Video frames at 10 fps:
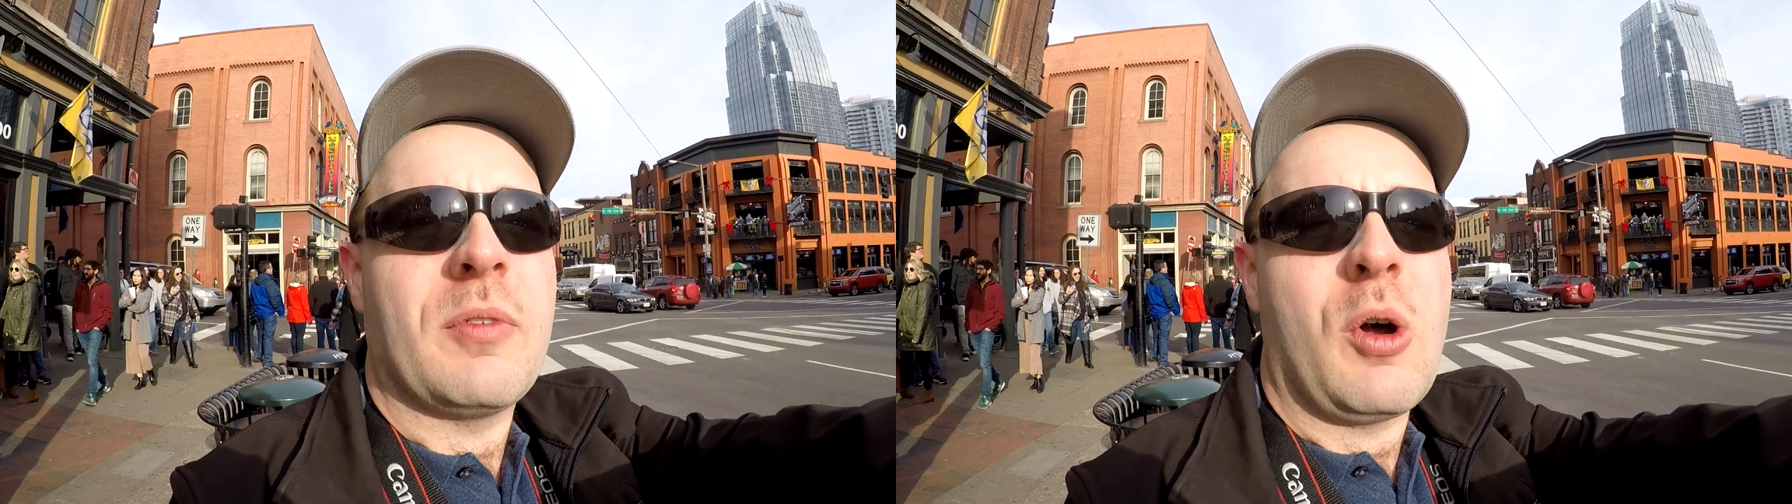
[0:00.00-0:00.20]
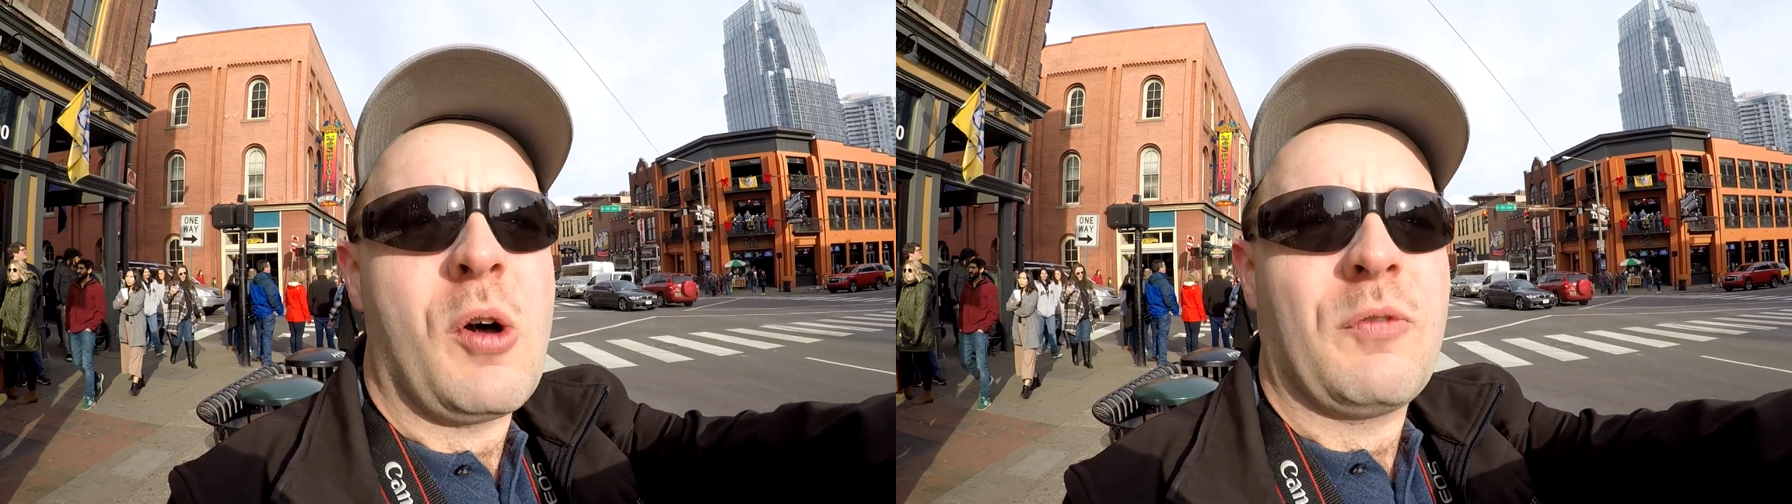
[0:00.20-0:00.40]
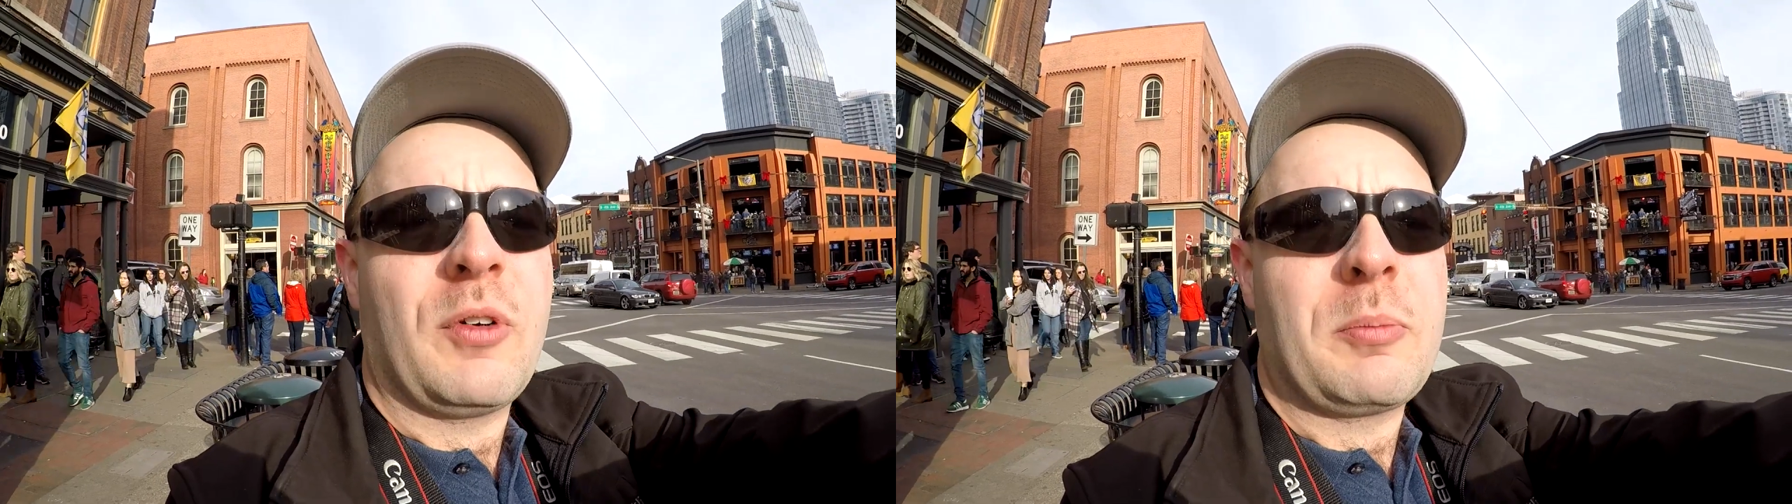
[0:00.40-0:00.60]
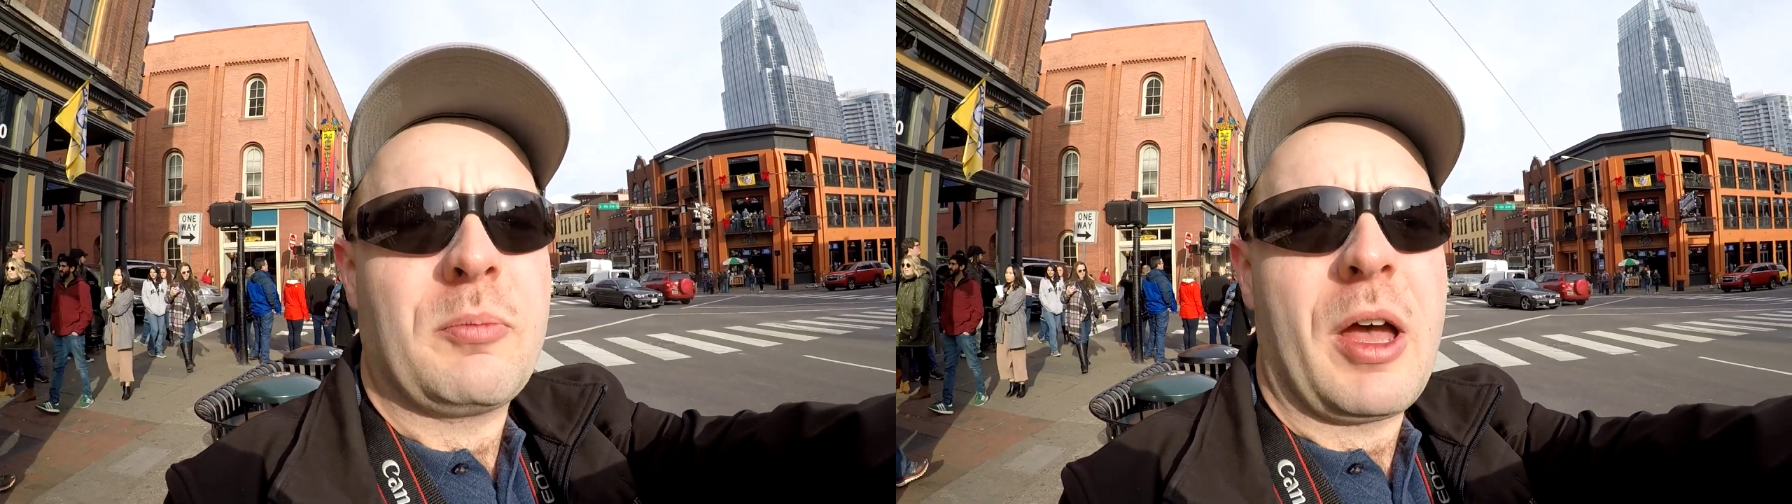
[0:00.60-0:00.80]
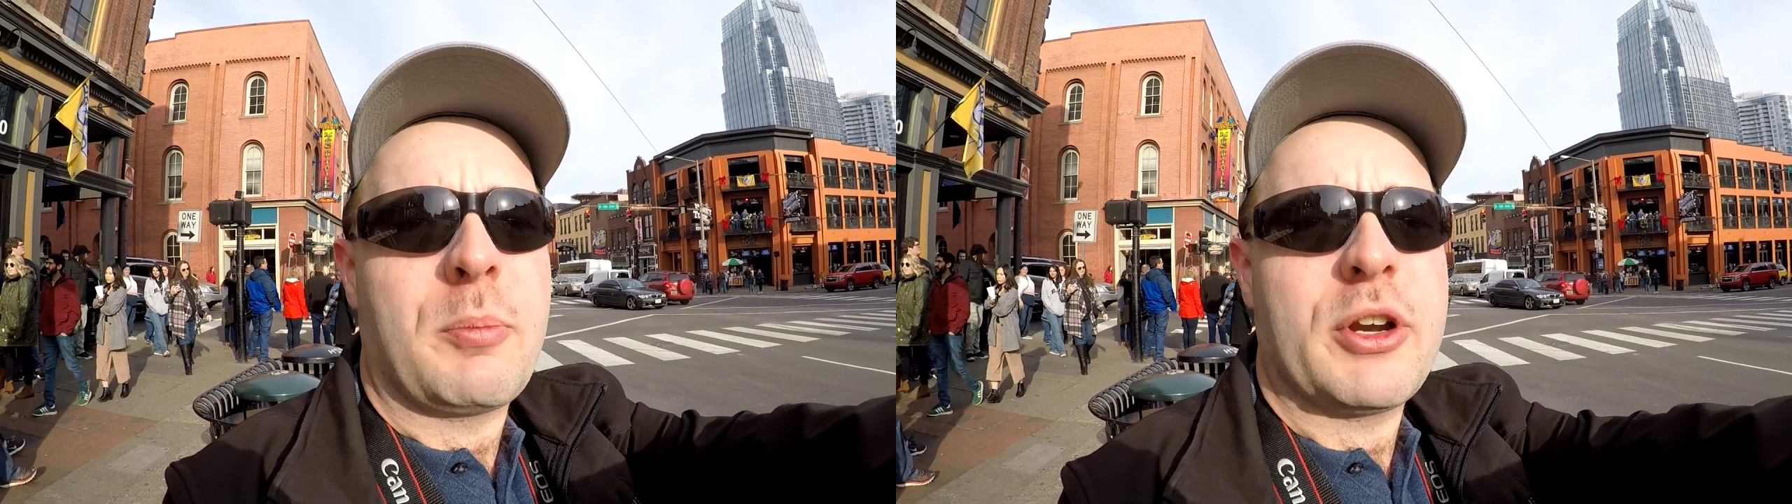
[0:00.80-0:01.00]

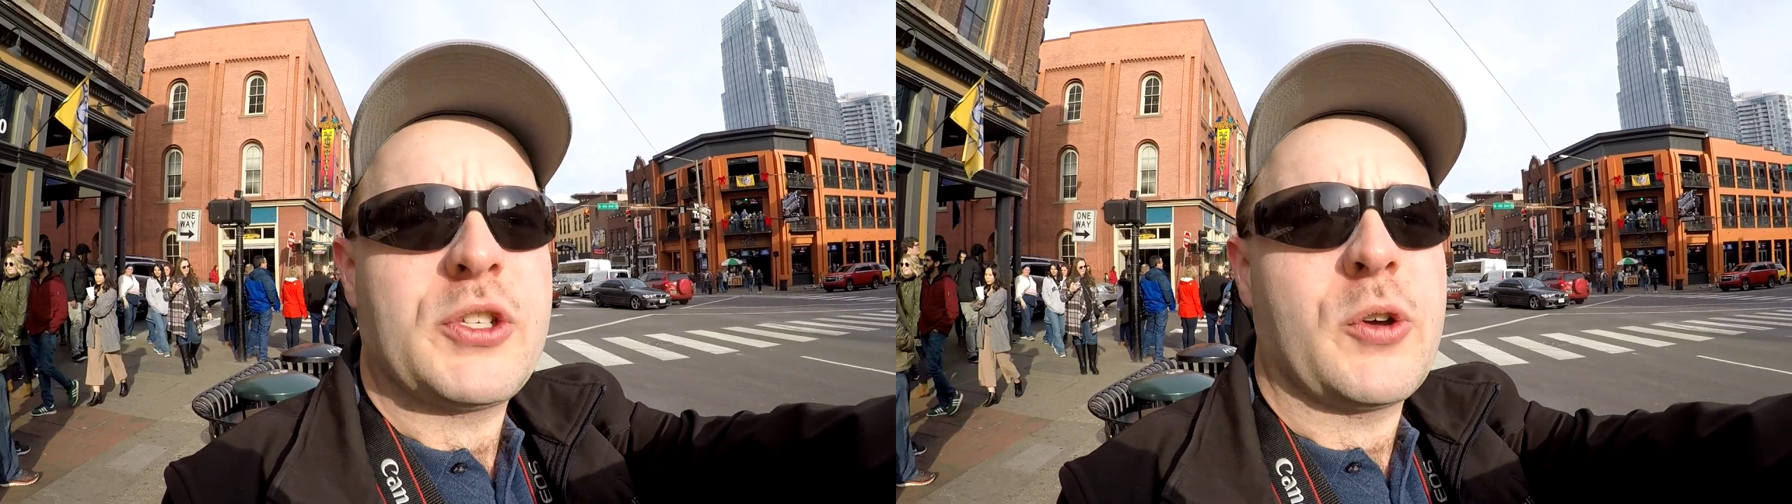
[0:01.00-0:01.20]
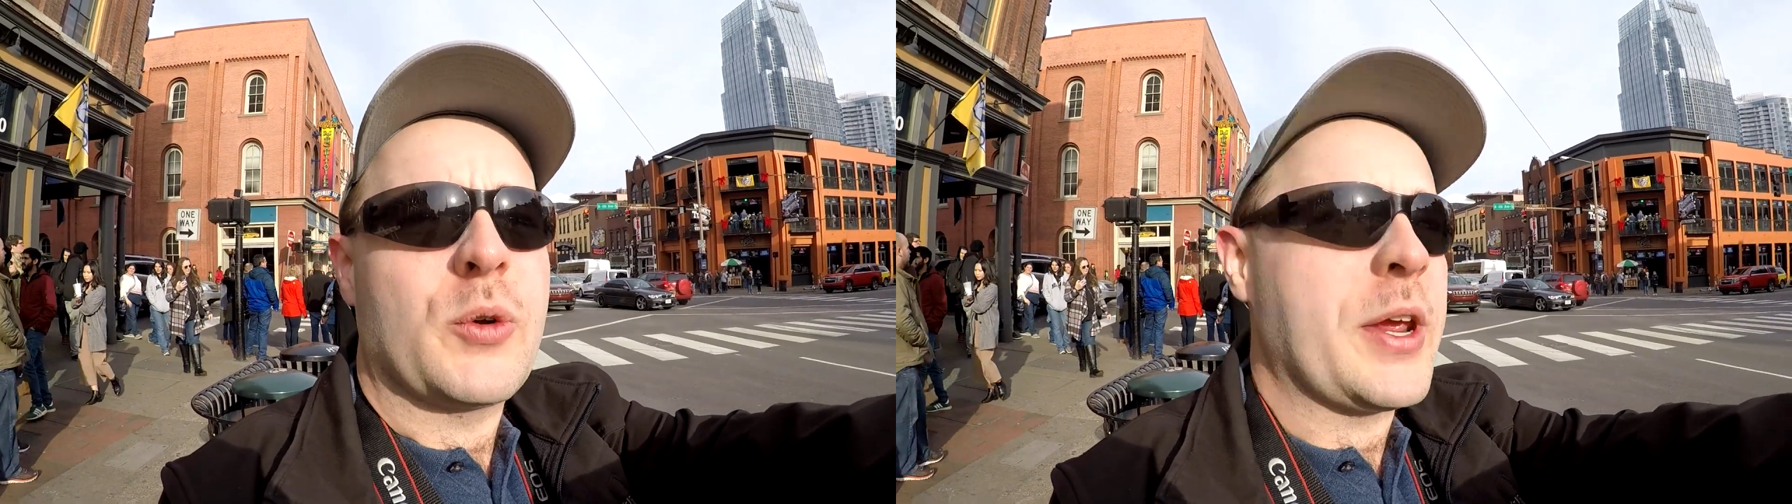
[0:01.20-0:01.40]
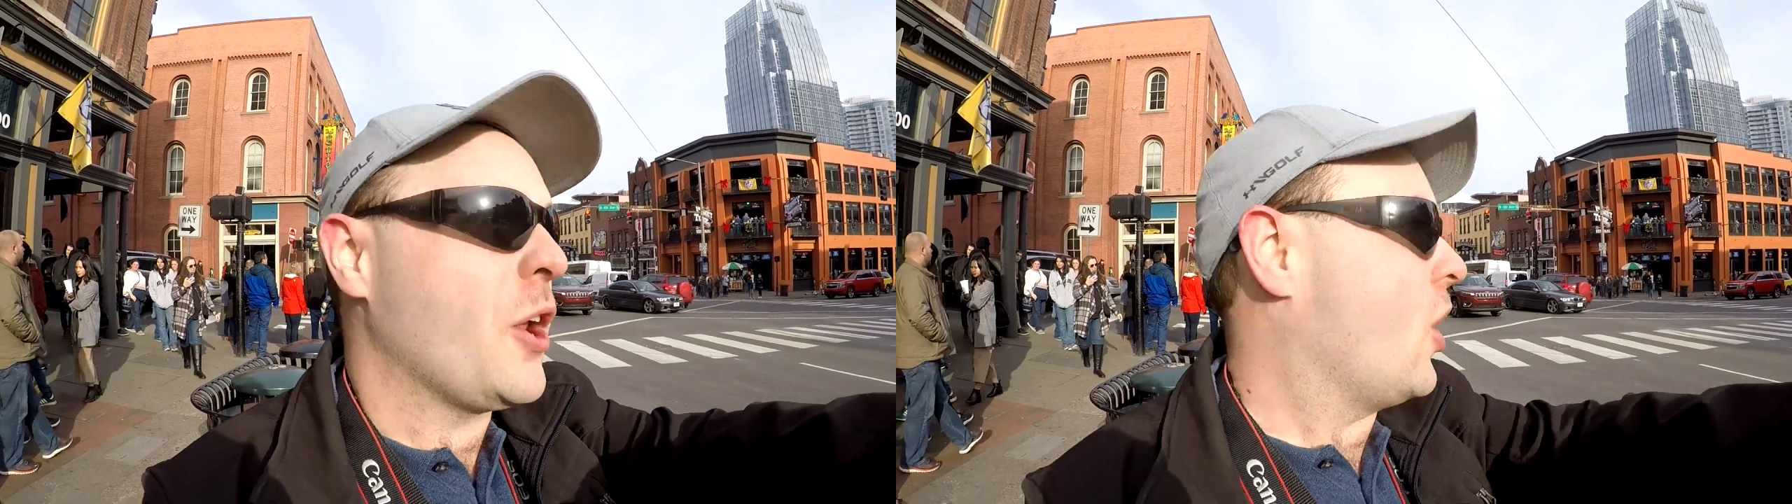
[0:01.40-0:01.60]
Bridgestone Arena